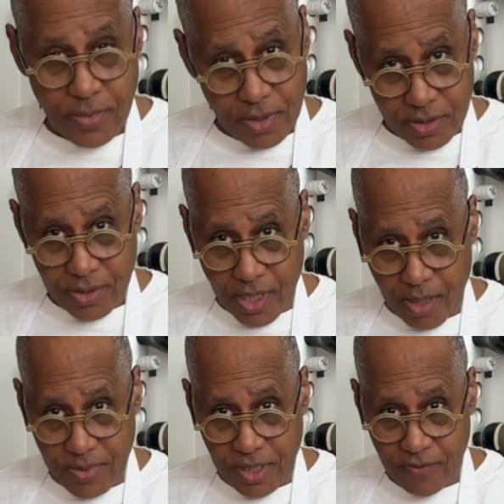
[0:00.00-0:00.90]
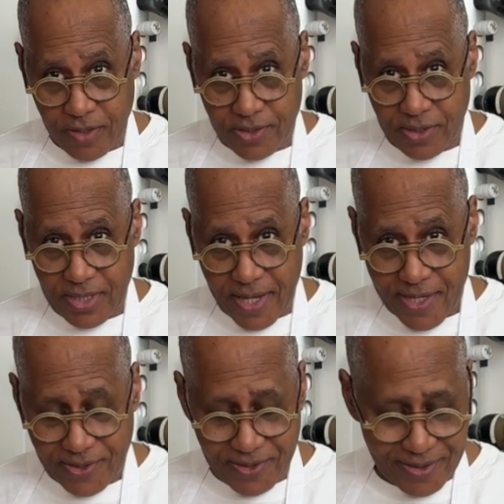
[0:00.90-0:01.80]
it's time to give this a
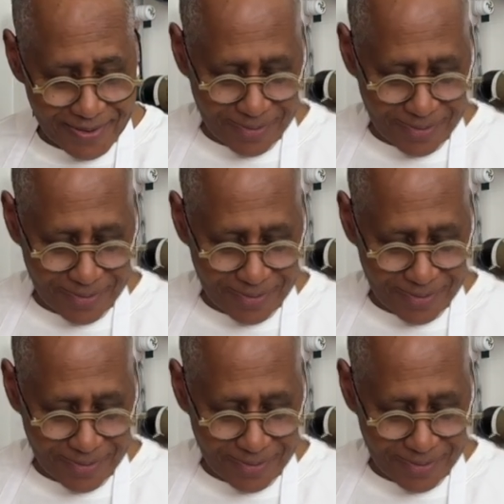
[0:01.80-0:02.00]
taste.